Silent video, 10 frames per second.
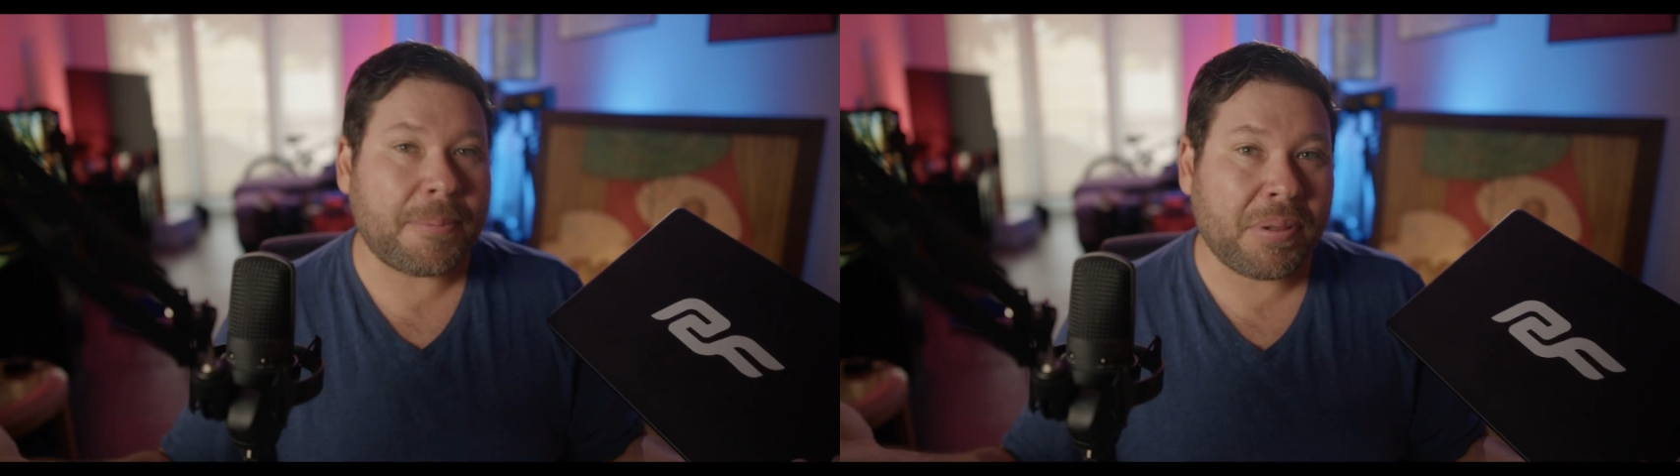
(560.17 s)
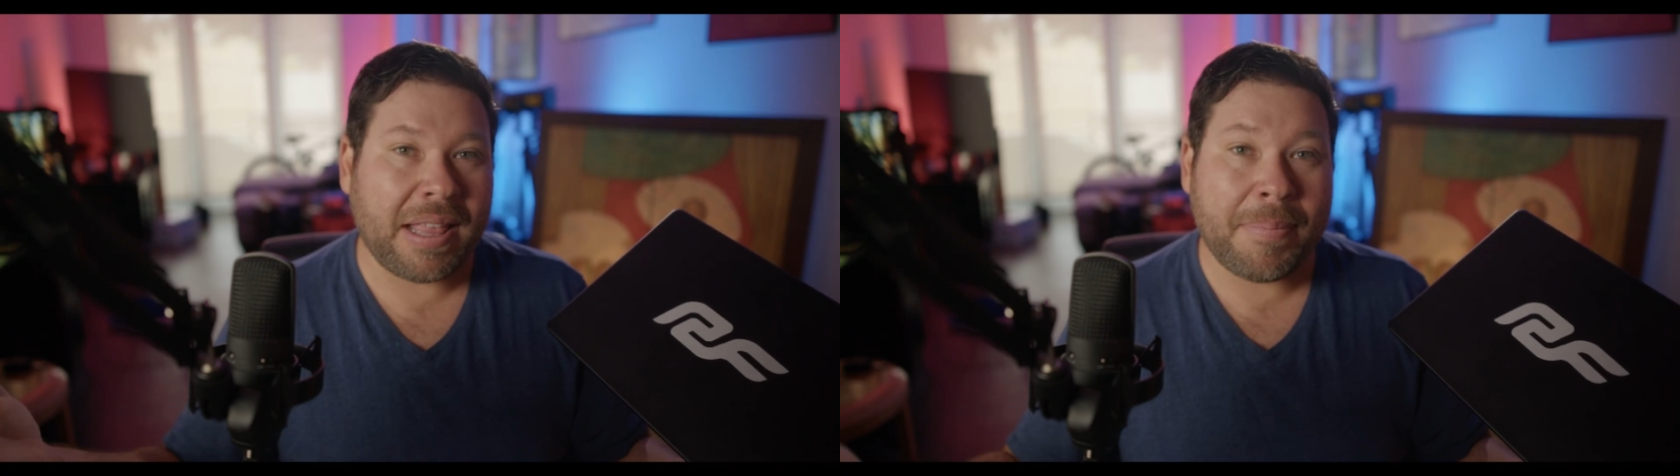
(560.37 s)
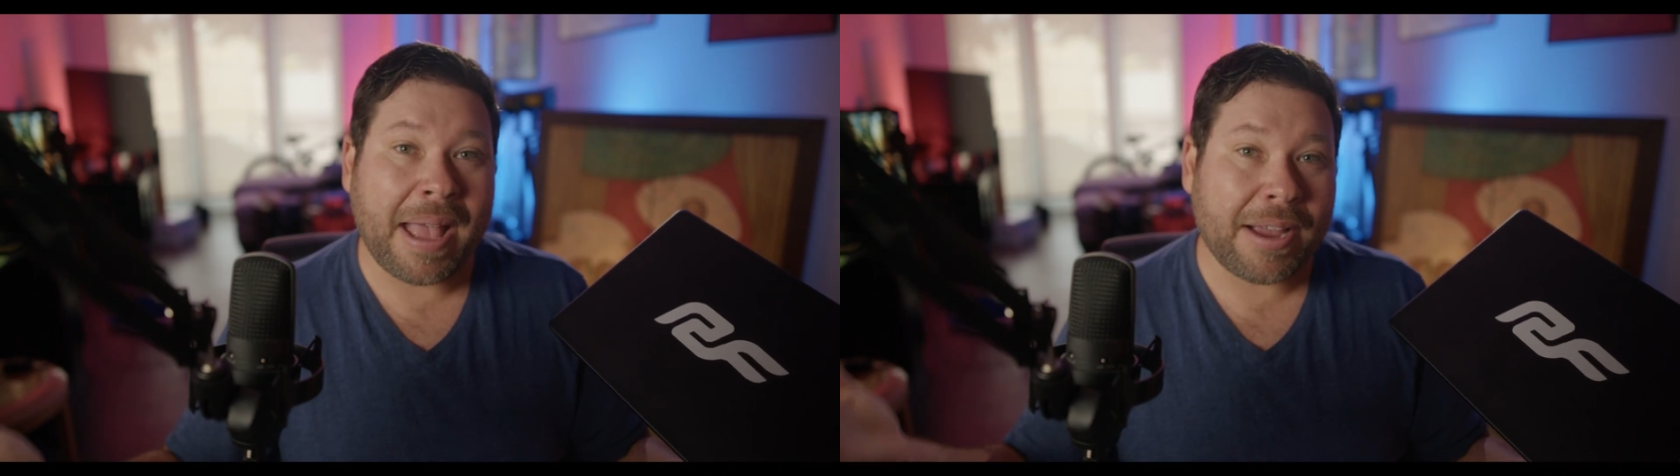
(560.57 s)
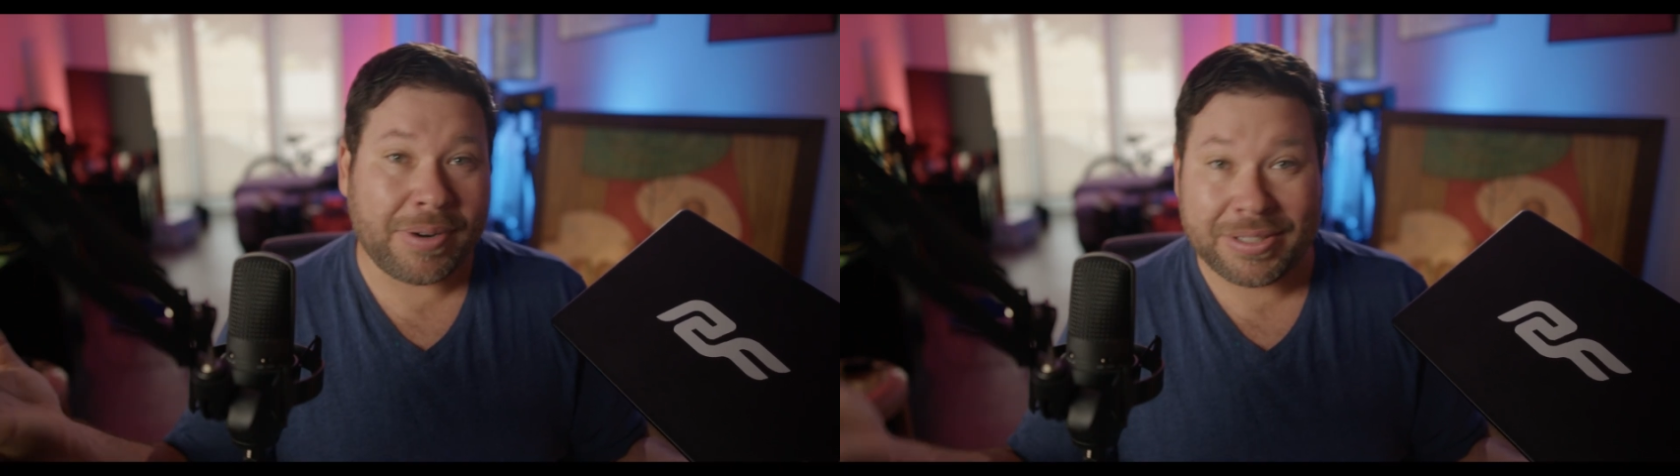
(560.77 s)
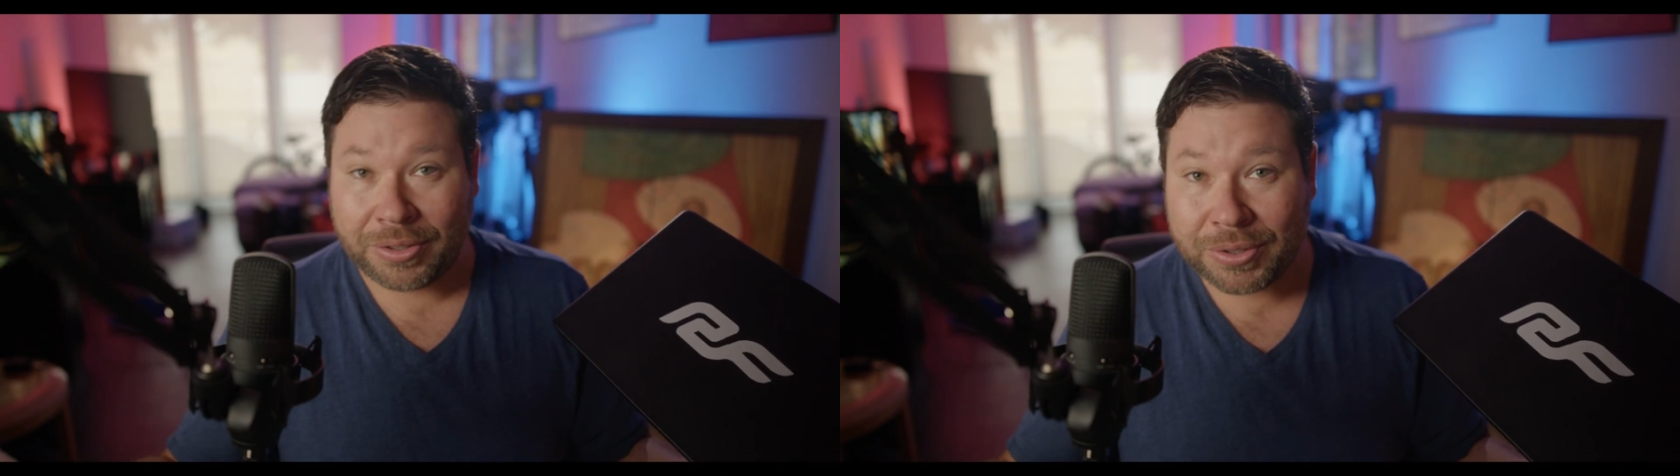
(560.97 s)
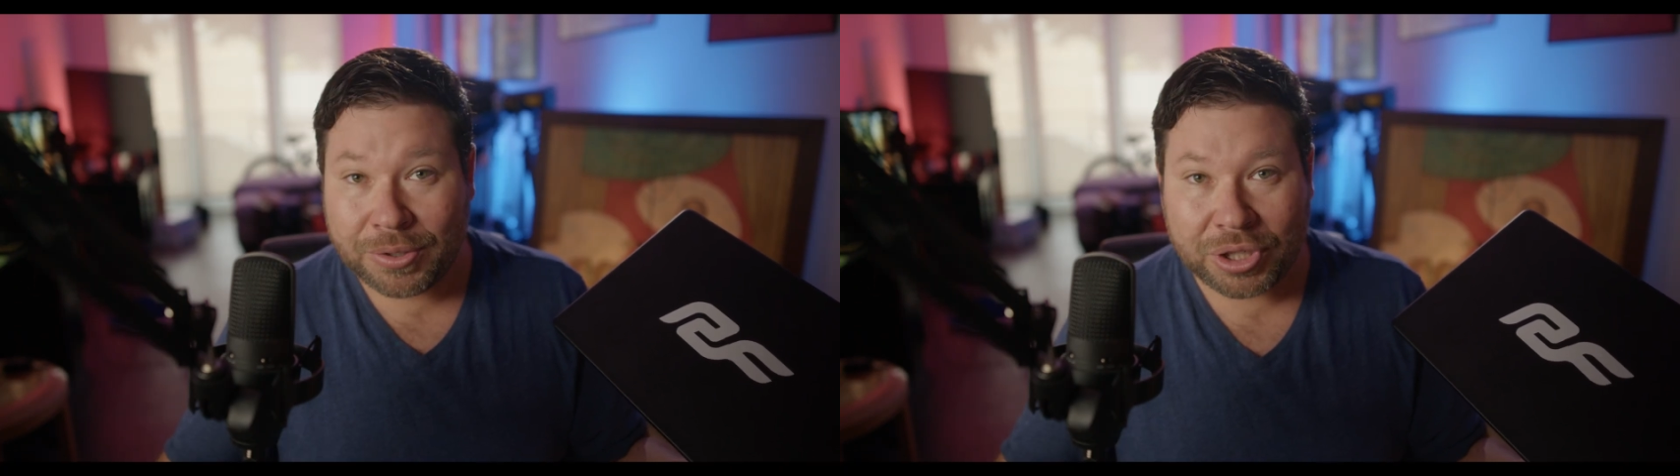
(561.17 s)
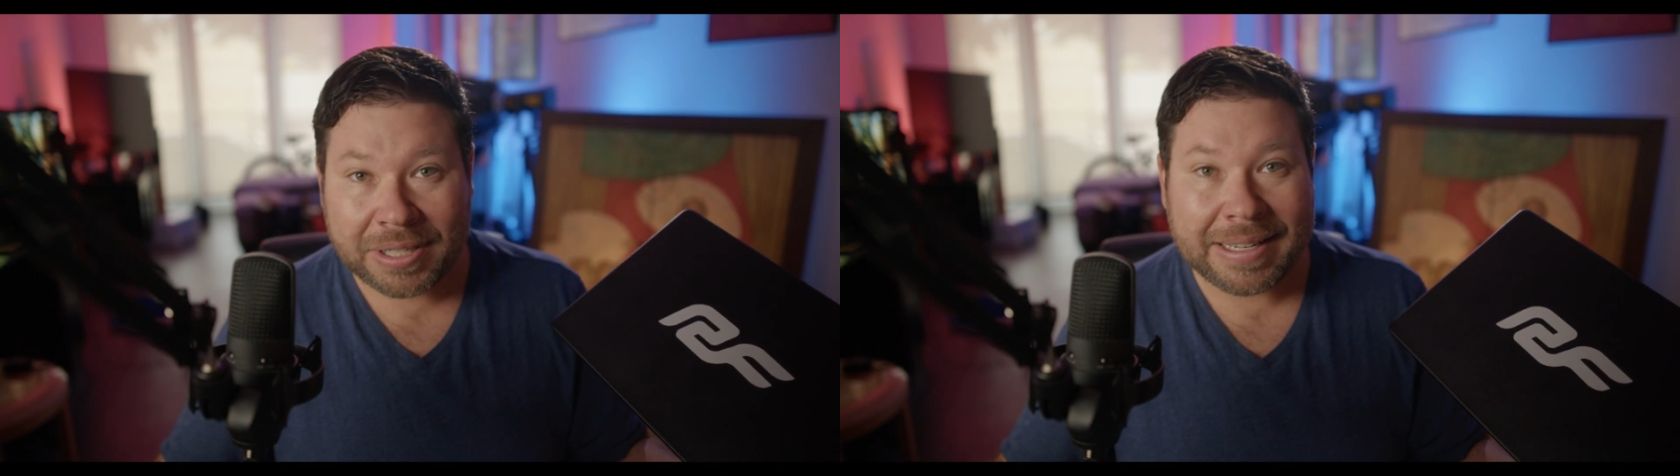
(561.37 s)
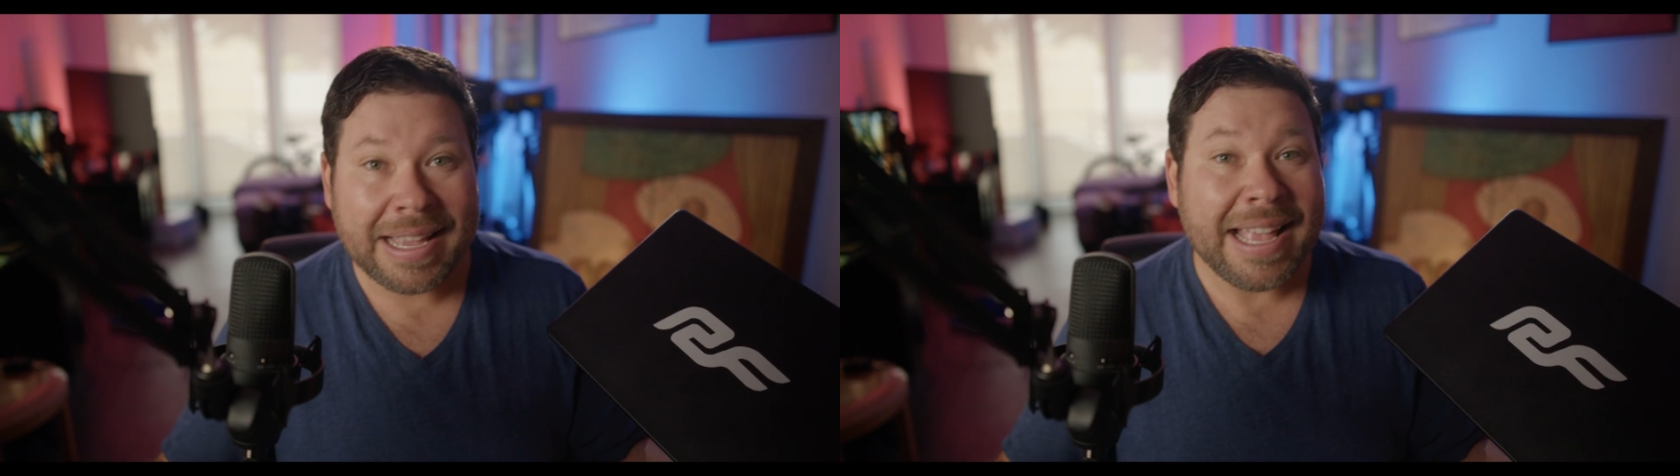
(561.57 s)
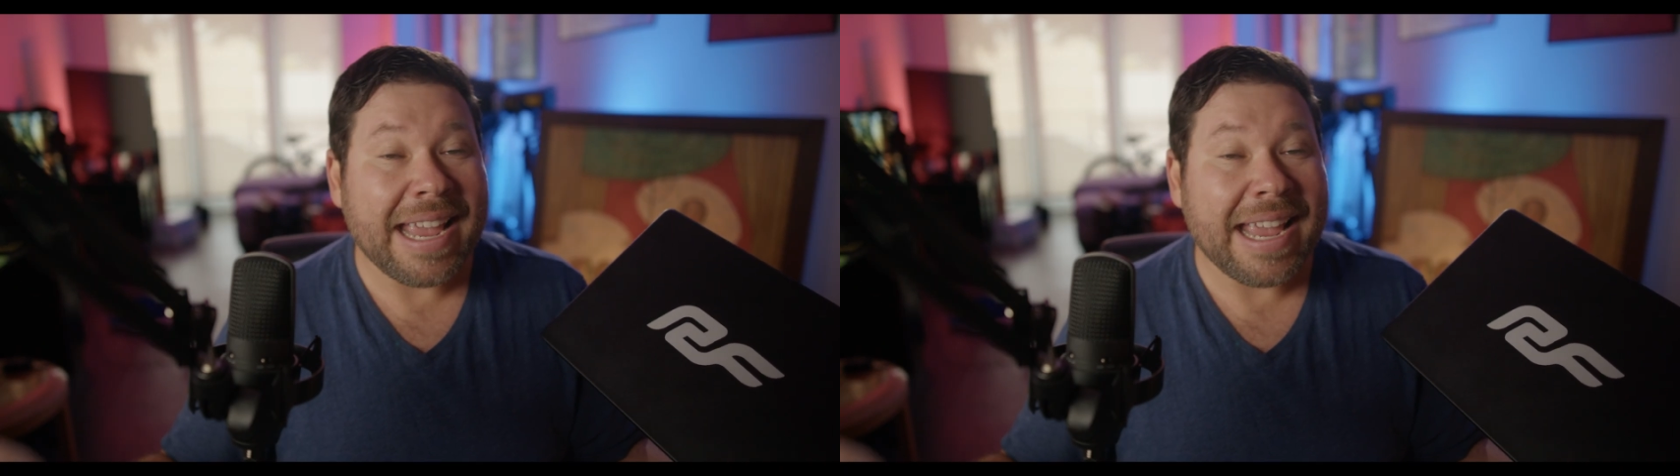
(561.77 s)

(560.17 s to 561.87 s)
playback resolution,